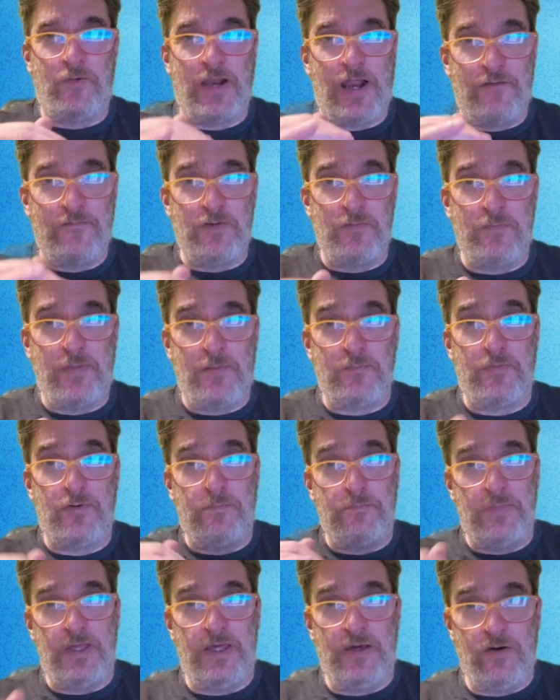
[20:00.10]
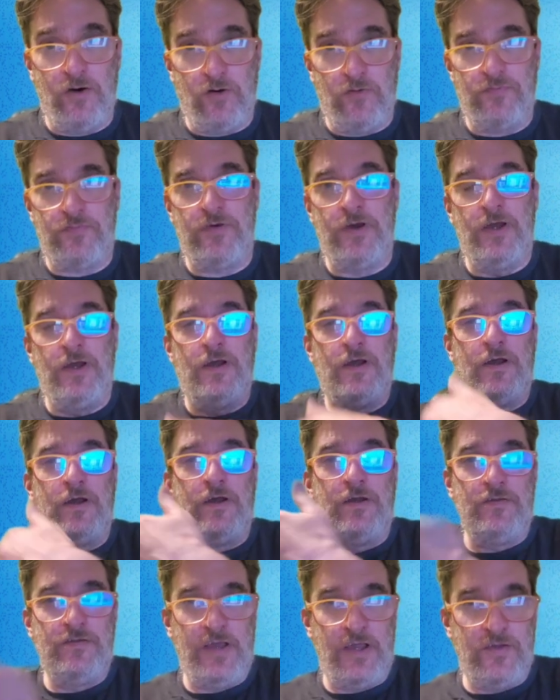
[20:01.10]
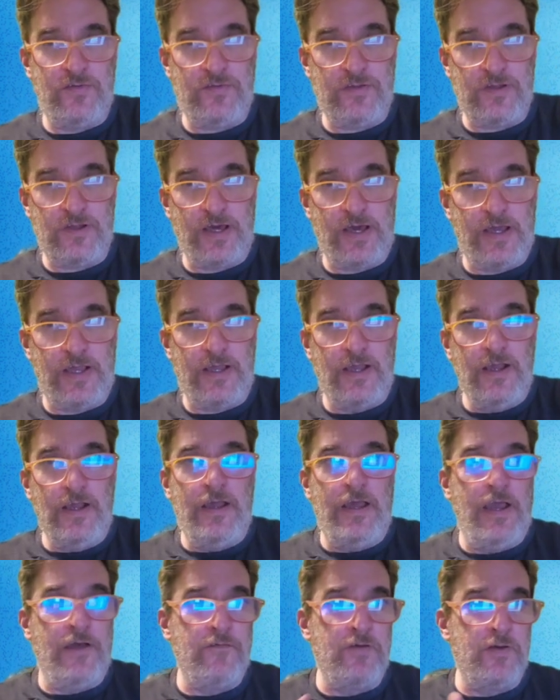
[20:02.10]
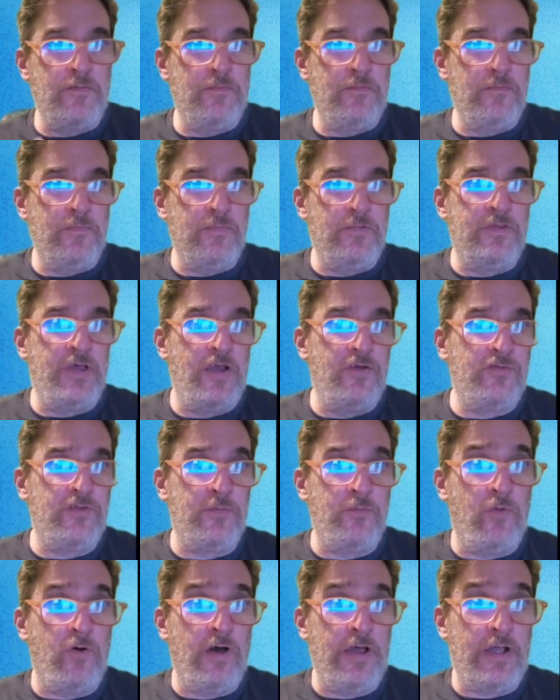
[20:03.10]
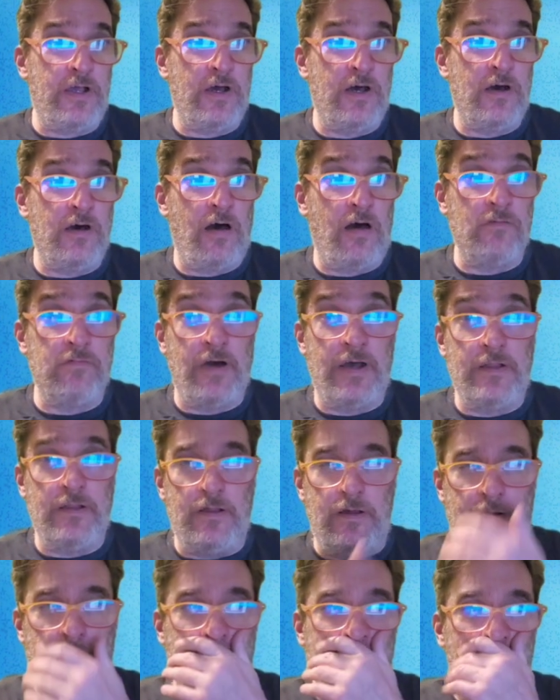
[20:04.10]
what I remember meatloaf tasted like. It, re it tasted more like a, a, lent